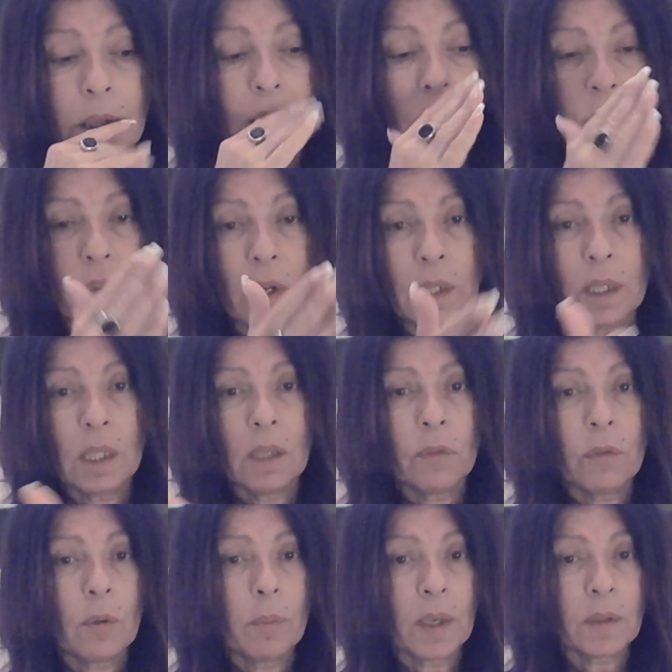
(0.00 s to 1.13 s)
It's trying to give
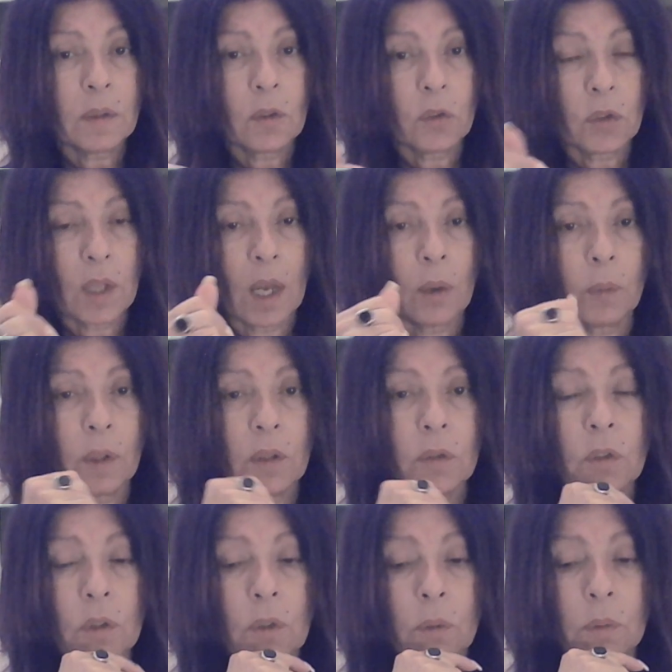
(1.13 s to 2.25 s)
you a message that way
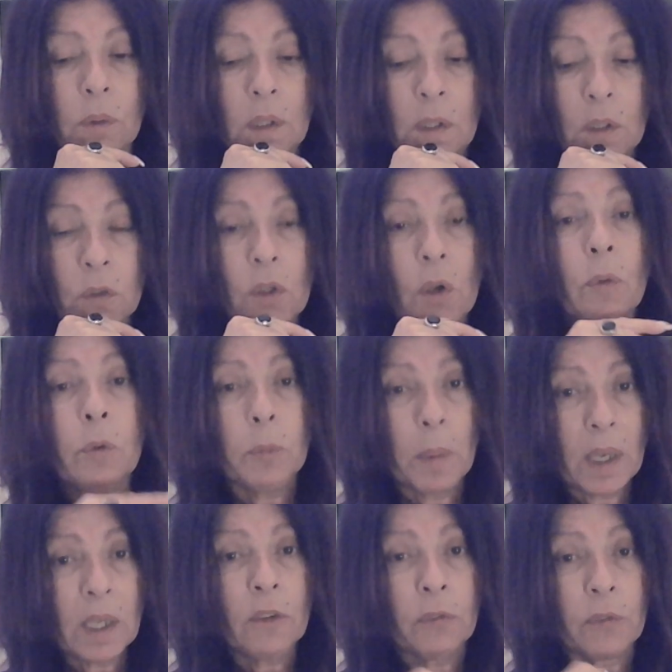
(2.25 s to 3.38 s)
too. So it would
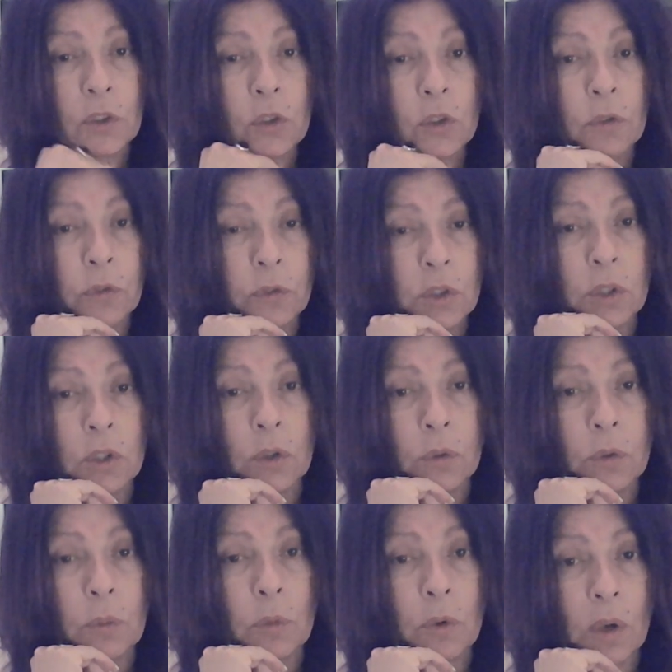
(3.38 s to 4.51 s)
benefit you to know
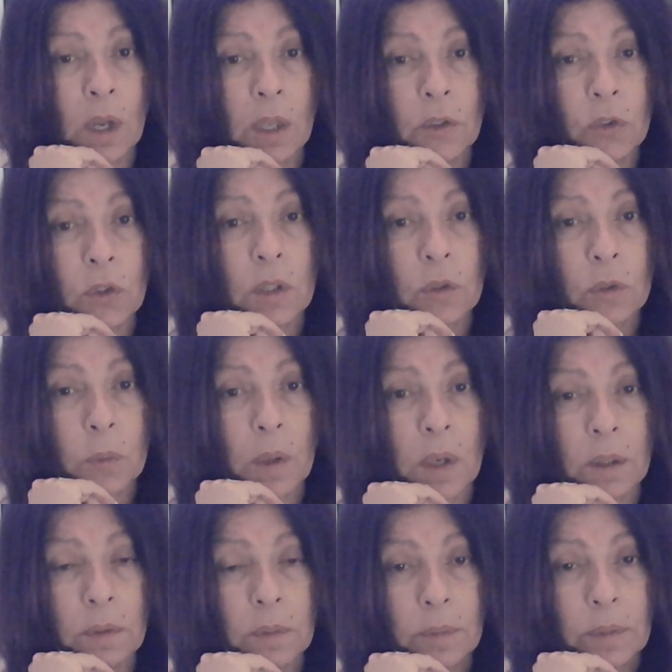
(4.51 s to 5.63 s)
numerology as
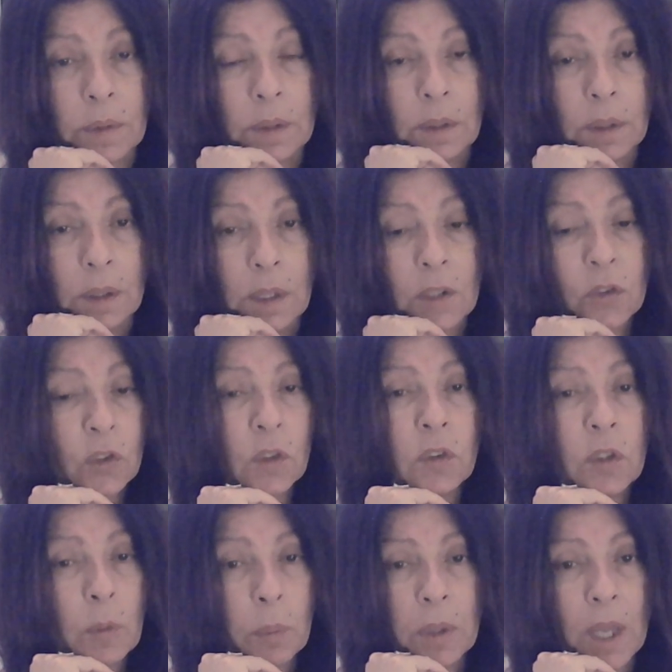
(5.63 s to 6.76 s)
well. It's
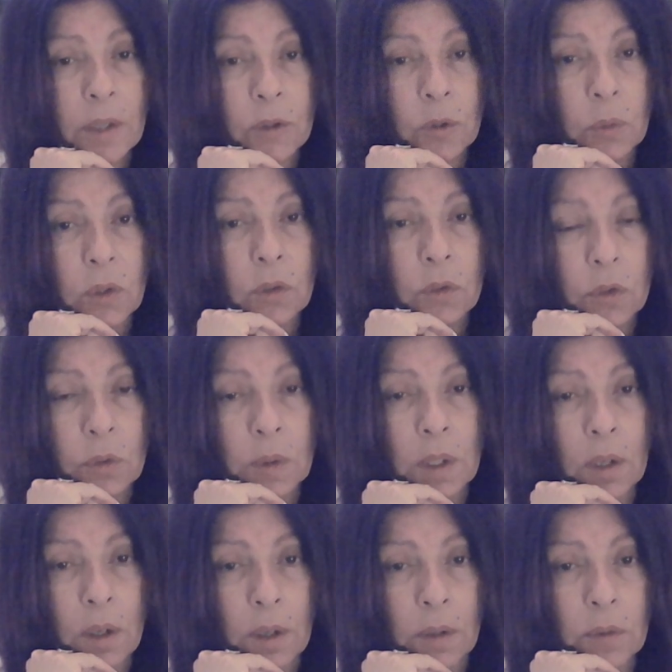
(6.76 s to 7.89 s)
just a plus when you're
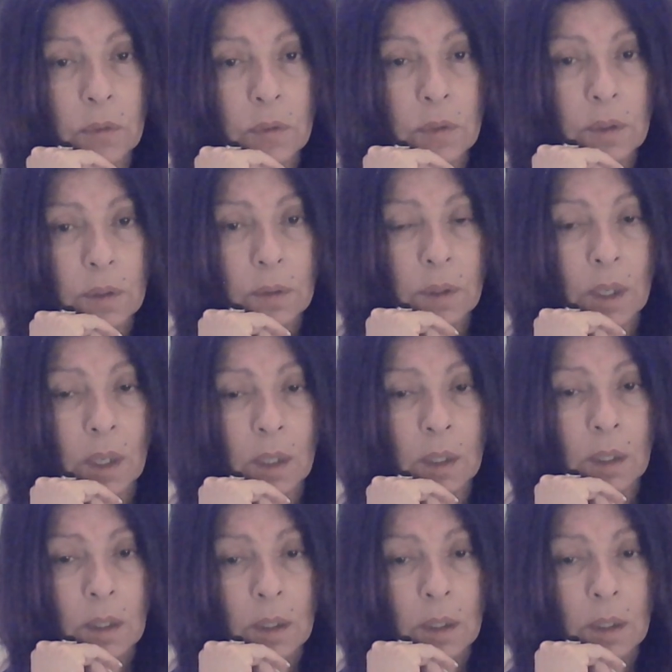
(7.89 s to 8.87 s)
doing cards, okay?